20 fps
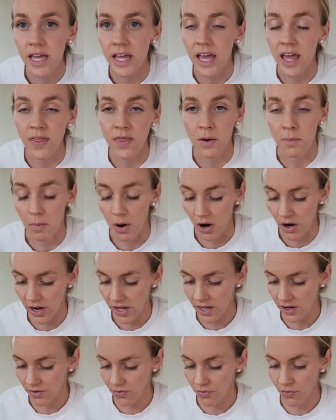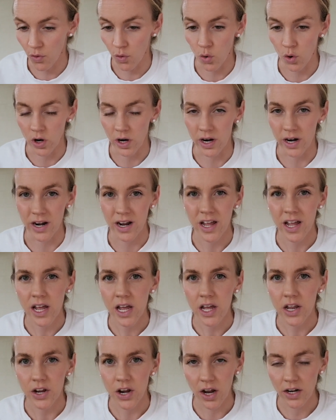in the market for
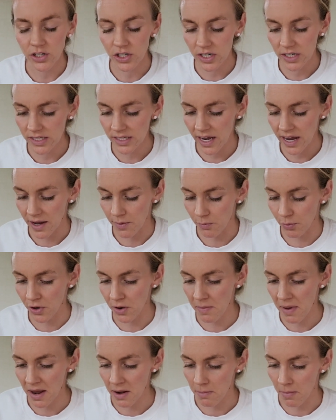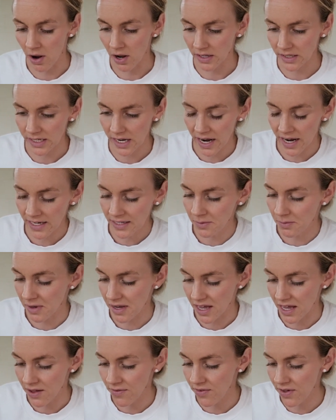not just like pre-made bonsais, but
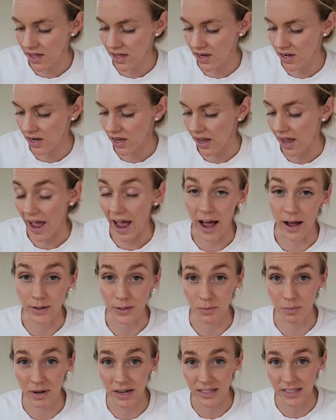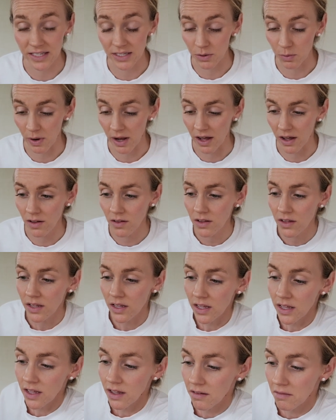even houseplants as well,
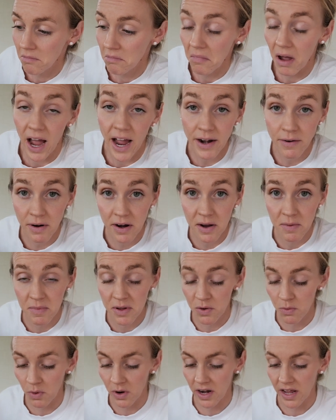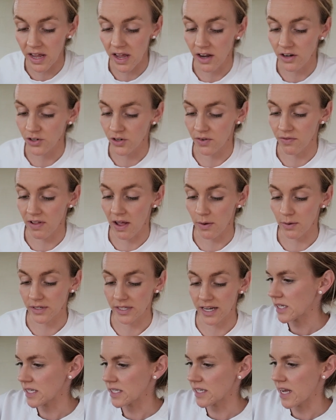I'd recommend 1-800-Flowers.
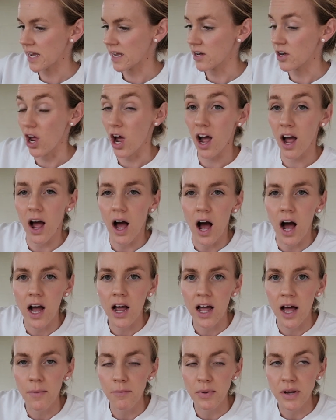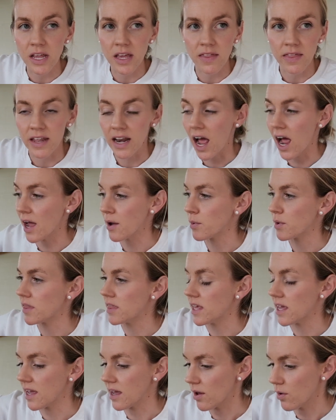It's like not a company that I would
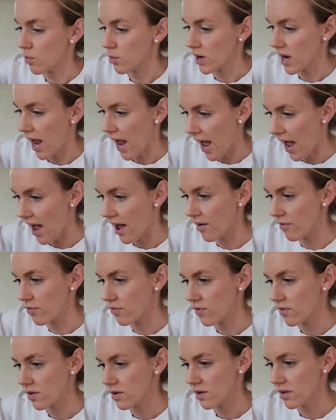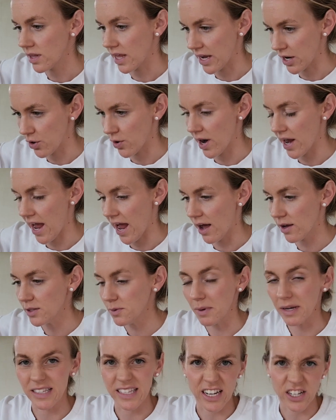think would have like great
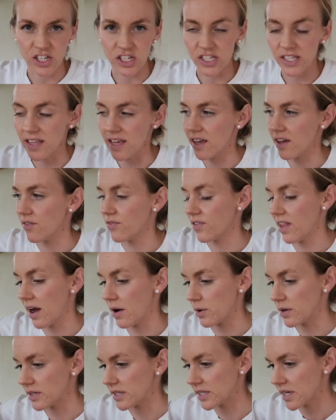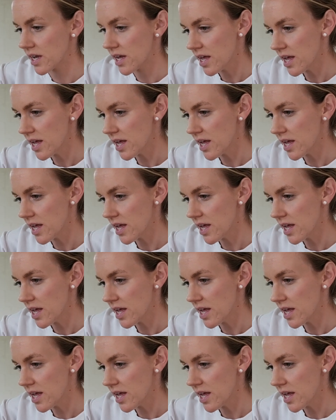houseplants. I just think of flowers,